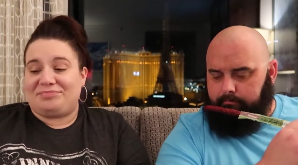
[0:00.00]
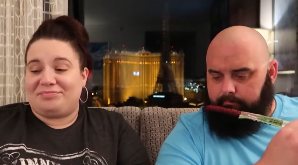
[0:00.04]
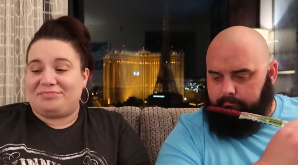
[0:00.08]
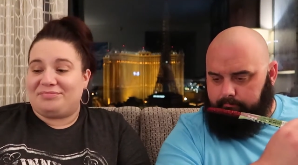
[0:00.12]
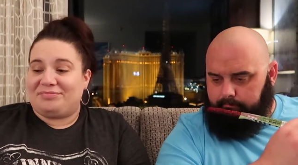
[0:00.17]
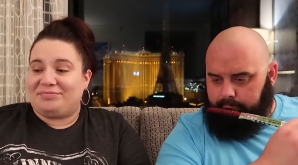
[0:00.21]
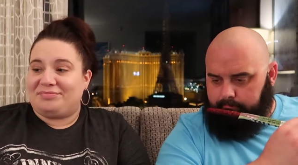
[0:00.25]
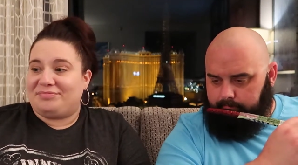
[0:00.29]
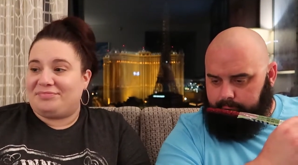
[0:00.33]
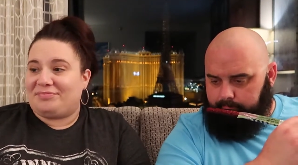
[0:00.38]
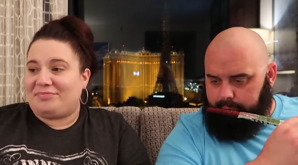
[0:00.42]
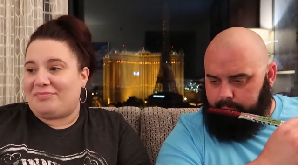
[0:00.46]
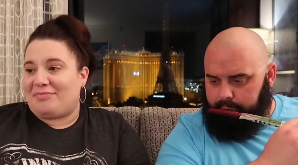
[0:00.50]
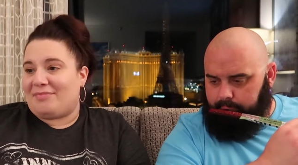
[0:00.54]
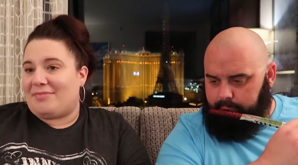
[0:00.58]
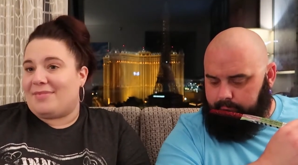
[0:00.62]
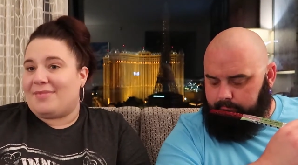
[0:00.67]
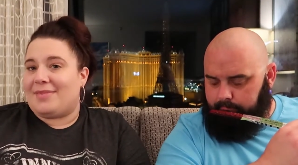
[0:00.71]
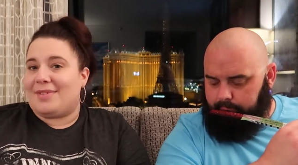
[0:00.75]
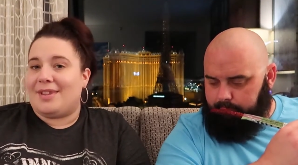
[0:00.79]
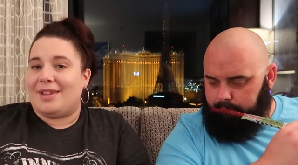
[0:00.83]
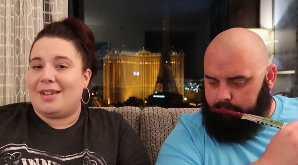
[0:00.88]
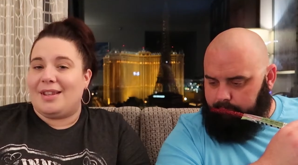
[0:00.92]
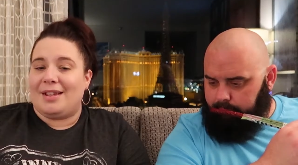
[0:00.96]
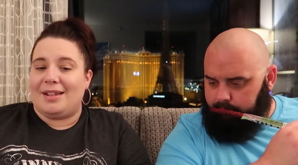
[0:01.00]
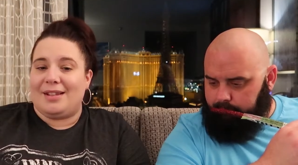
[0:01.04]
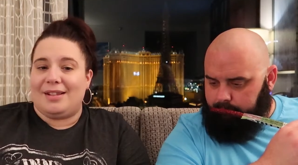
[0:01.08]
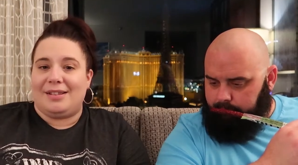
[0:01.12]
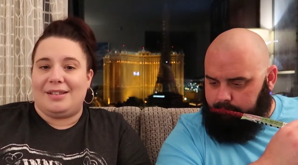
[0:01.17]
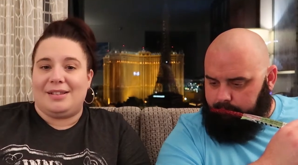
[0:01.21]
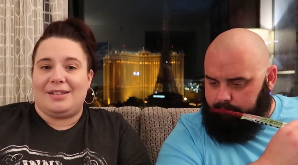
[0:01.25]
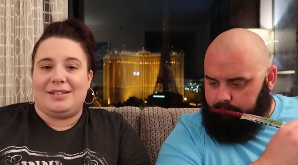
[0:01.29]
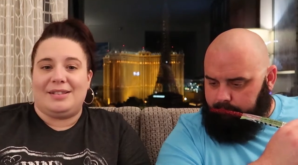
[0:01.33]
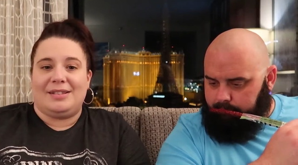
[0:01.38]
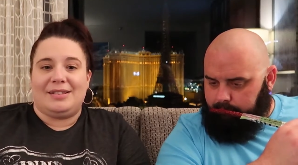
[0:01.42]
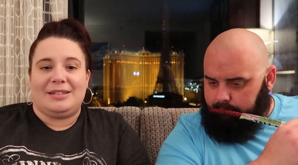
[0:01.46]

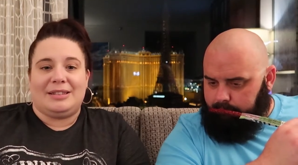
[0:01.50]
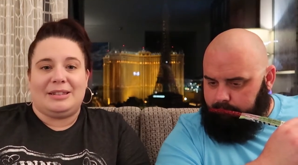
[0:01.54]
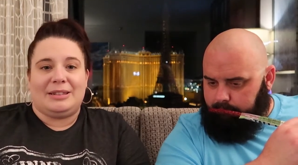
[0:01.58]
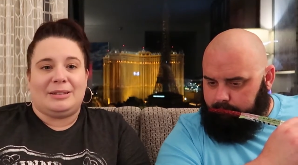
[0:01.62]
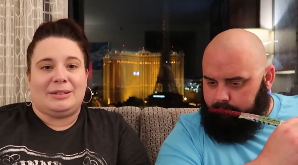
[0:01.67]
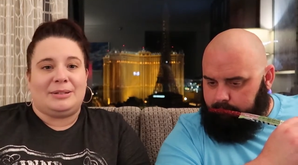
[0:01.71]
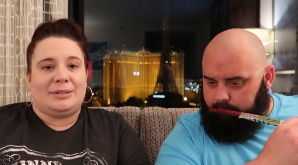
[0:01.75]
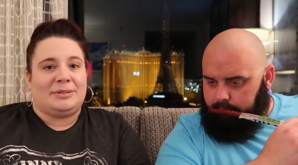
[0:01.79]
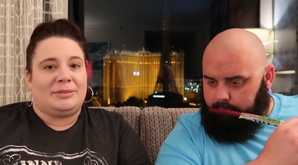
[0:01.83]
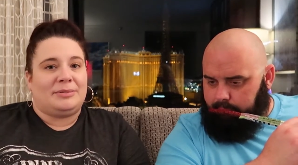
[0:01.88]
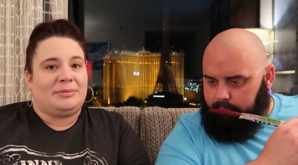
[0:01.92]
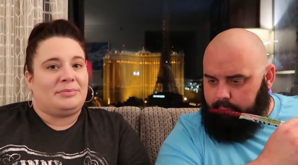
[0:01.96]
No one is speaking in this clip.